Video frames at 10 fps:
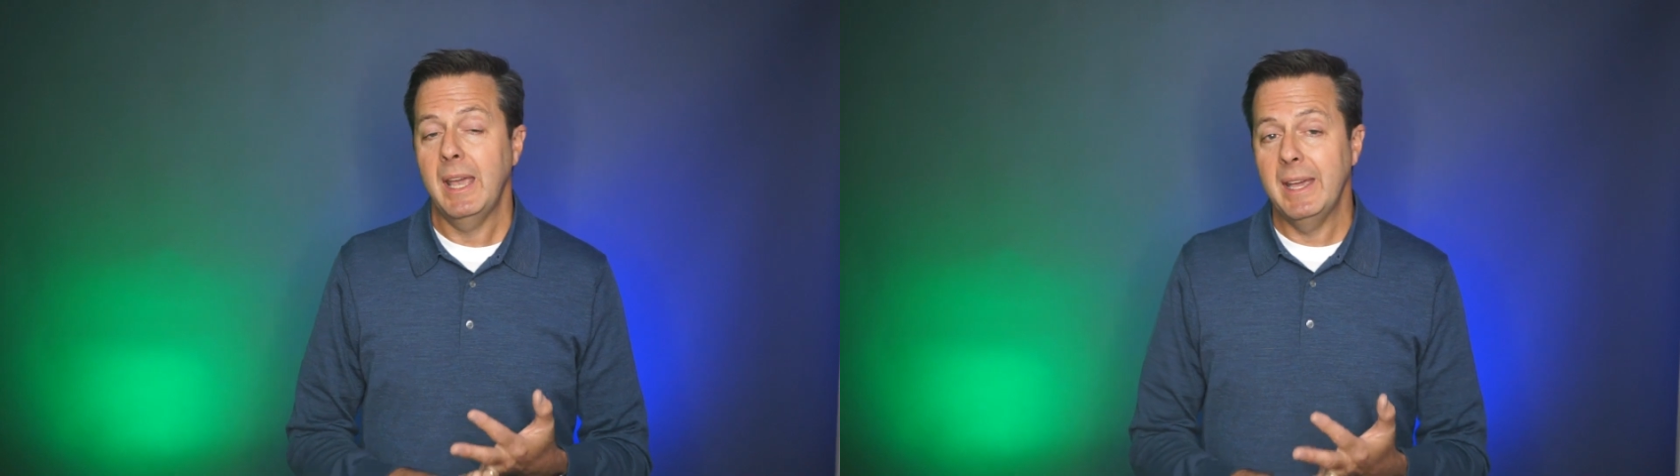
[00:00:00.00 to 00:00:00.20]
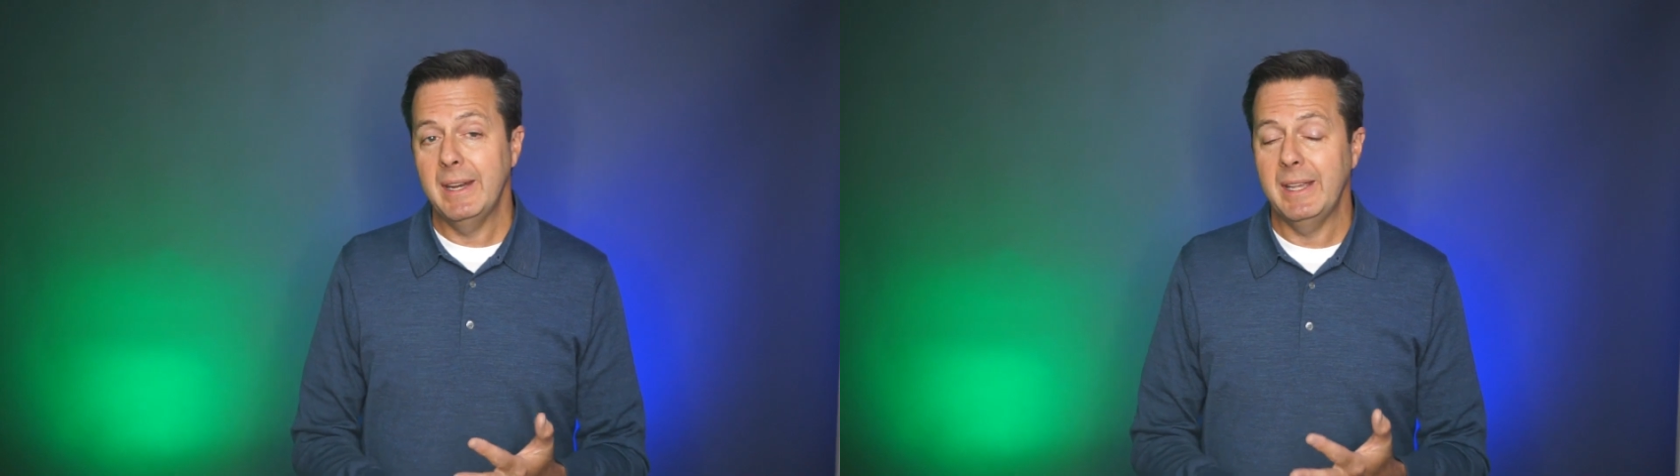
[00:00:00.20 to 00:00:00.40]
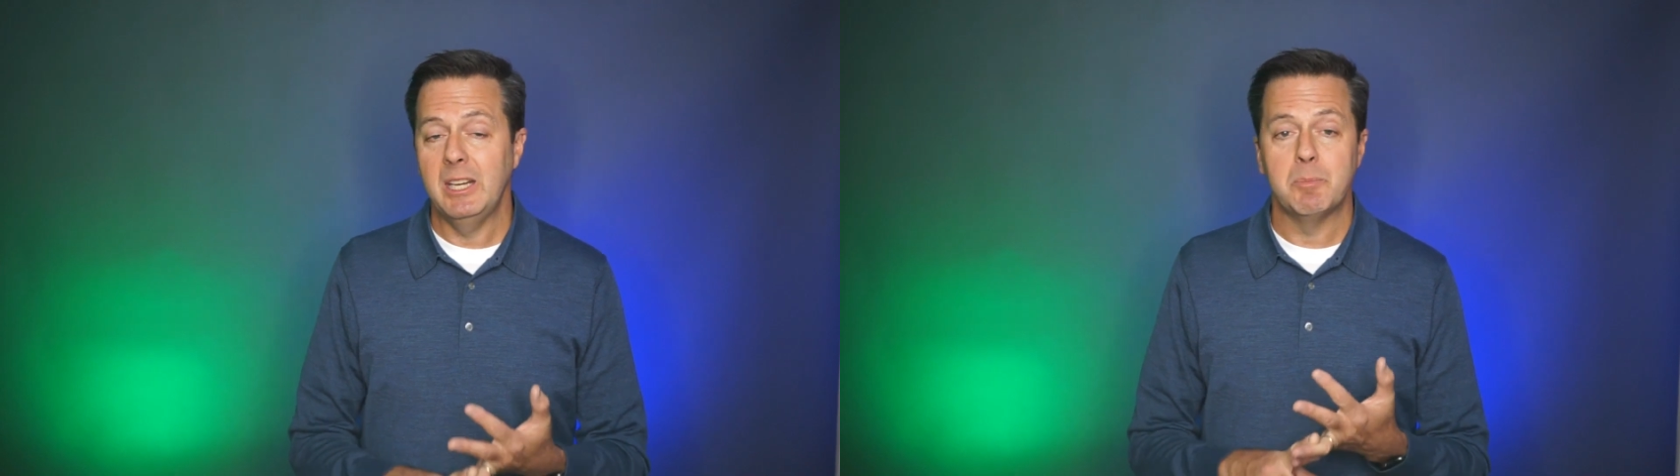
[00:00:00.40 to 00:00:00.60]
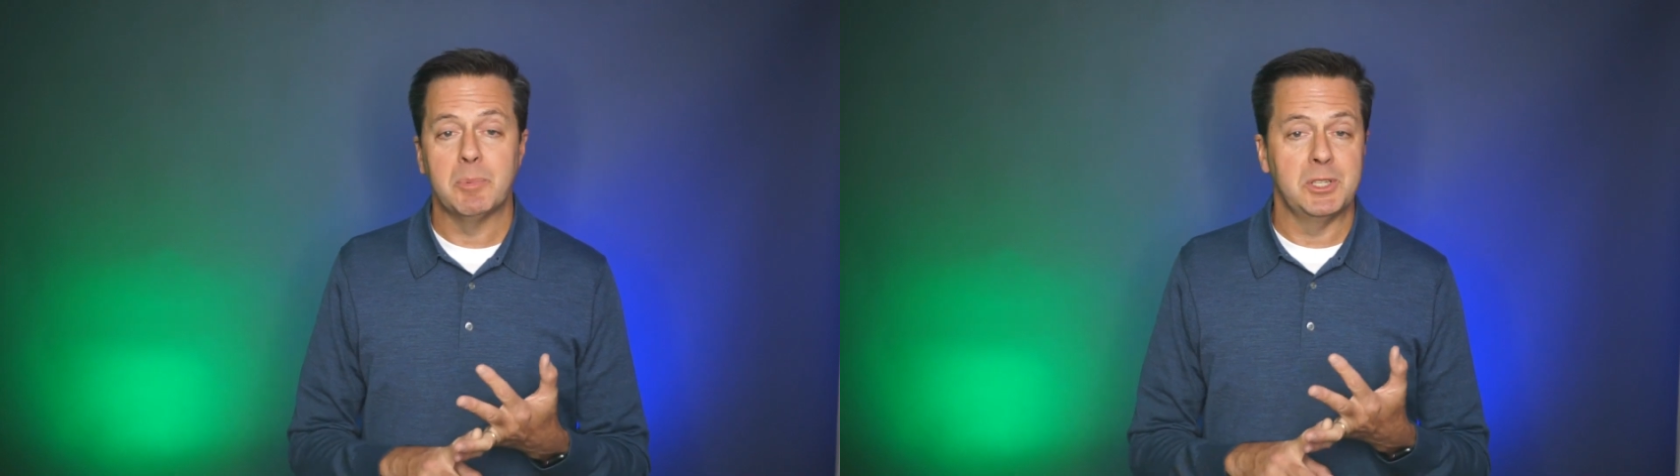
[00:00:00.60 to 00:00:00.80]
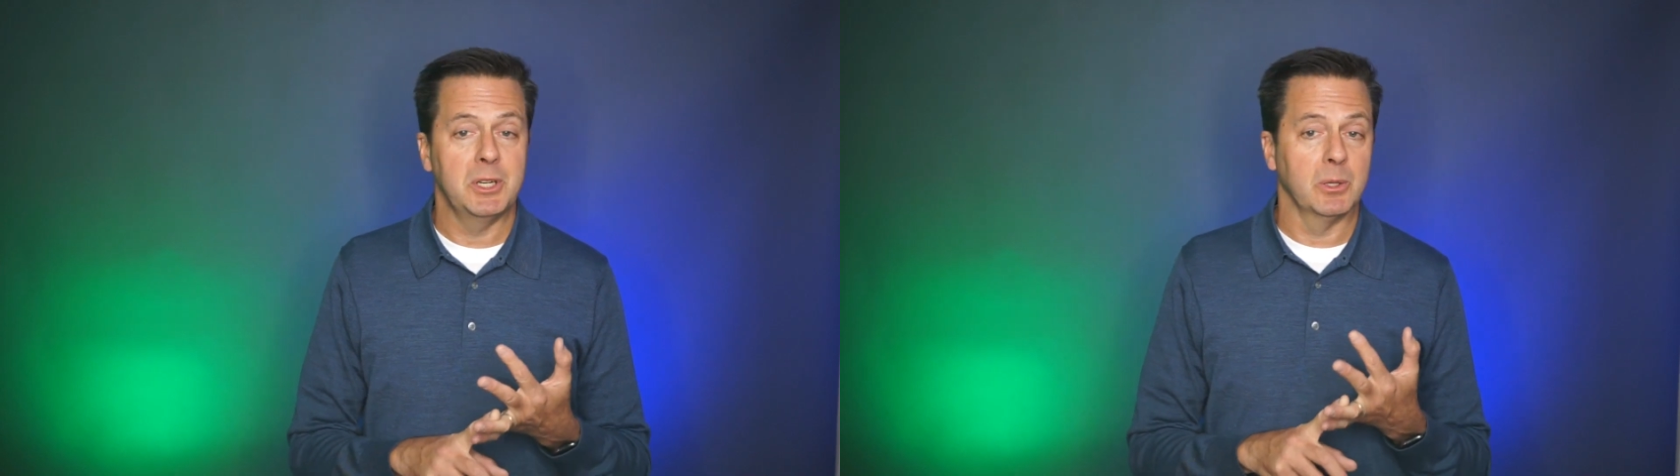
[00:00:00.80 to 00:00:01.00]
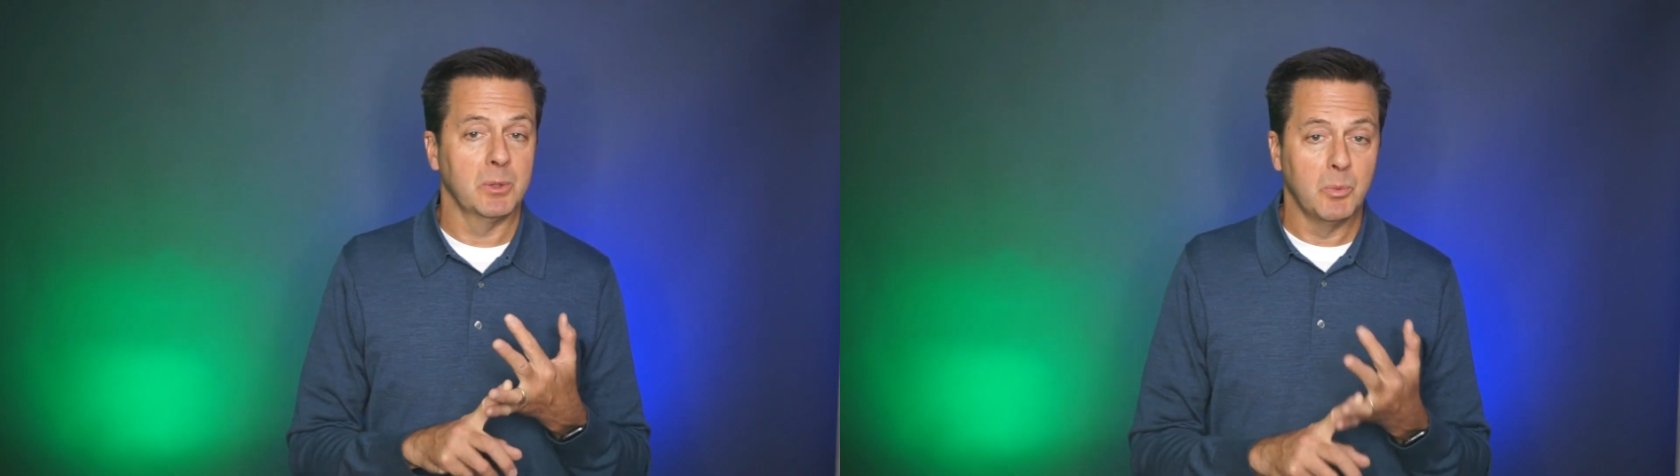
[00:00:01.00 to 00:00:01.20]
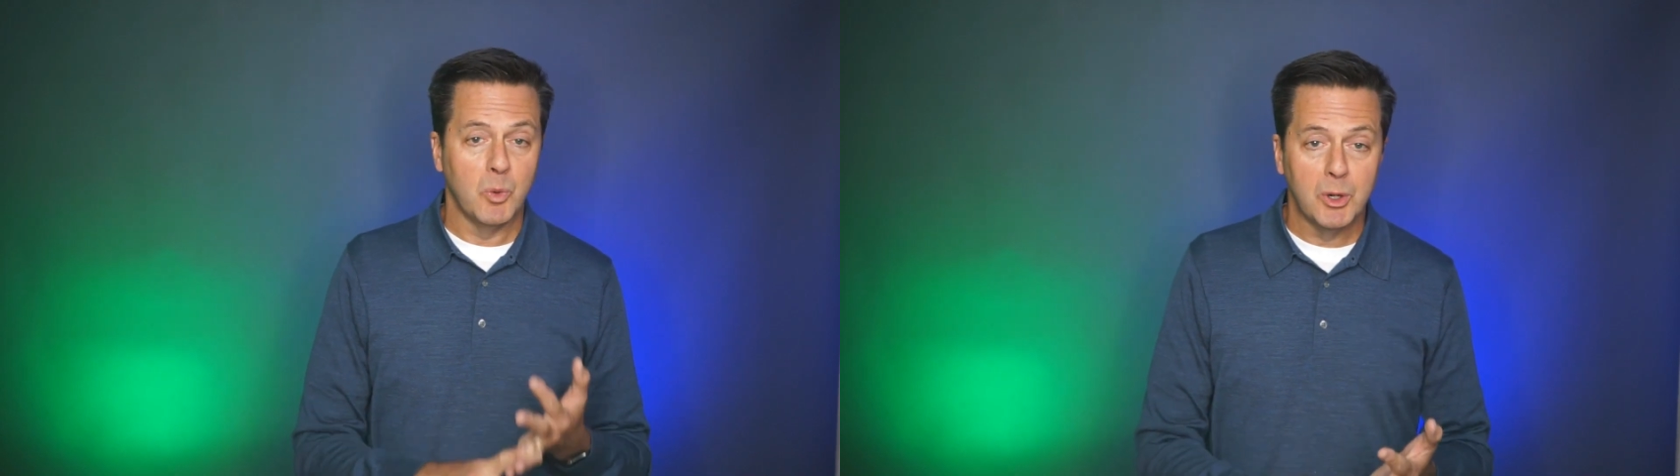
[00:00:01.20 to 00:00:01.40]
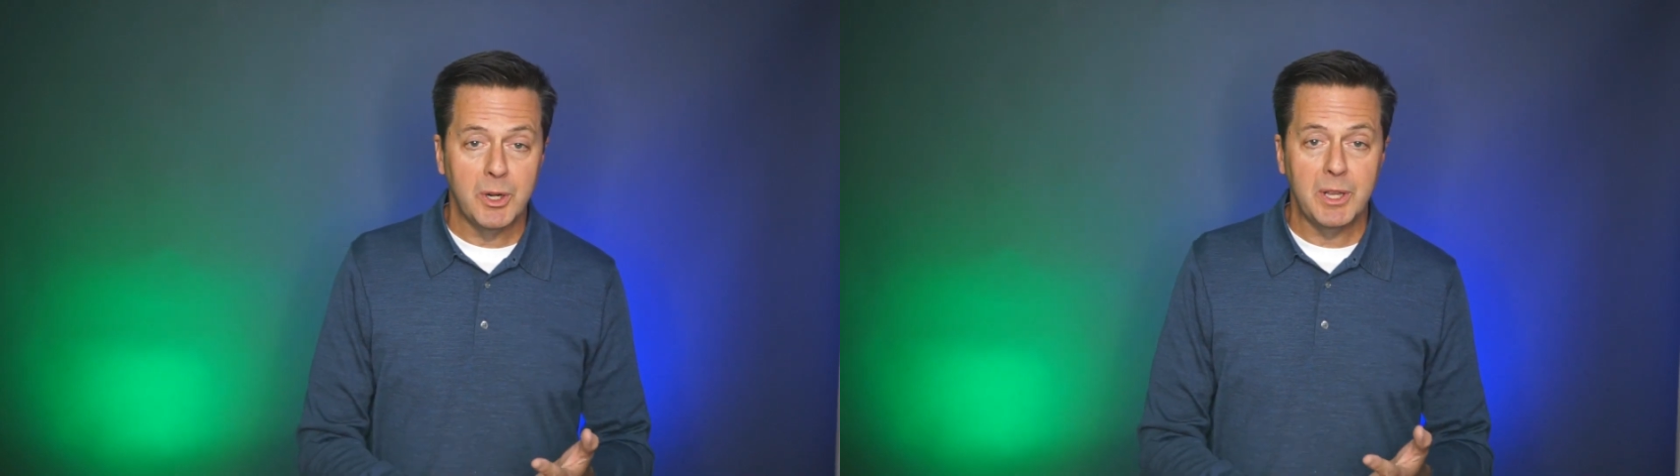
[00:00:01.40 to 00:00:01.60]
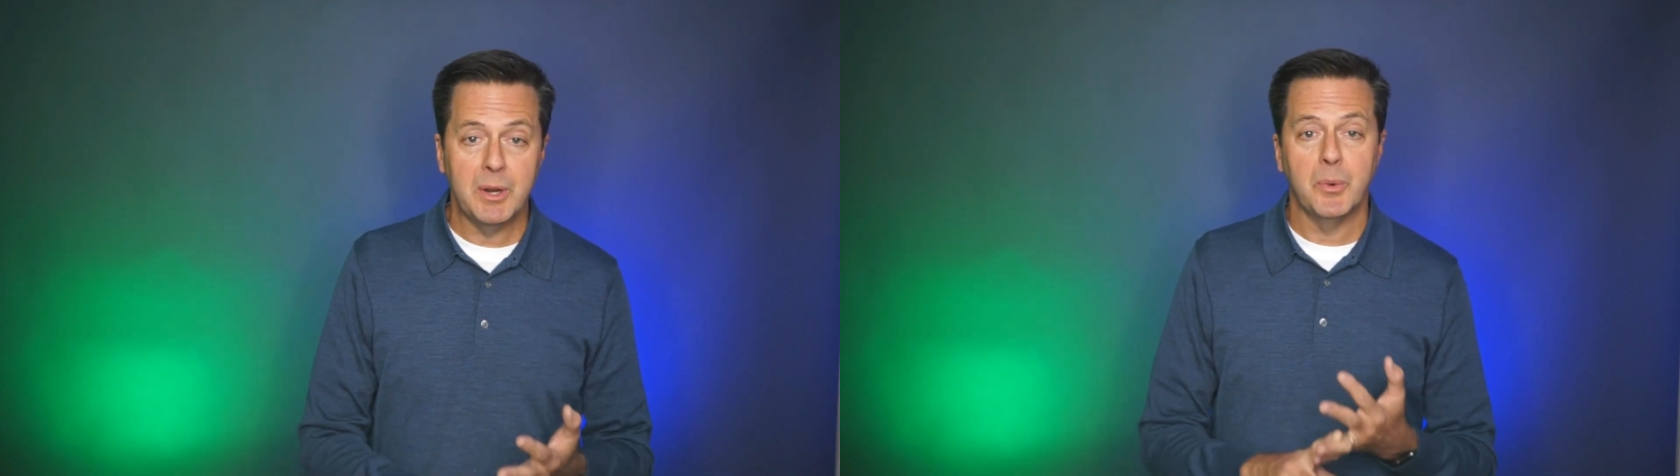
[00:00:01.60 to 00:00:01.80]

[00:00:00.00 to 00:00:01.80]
and any particular wording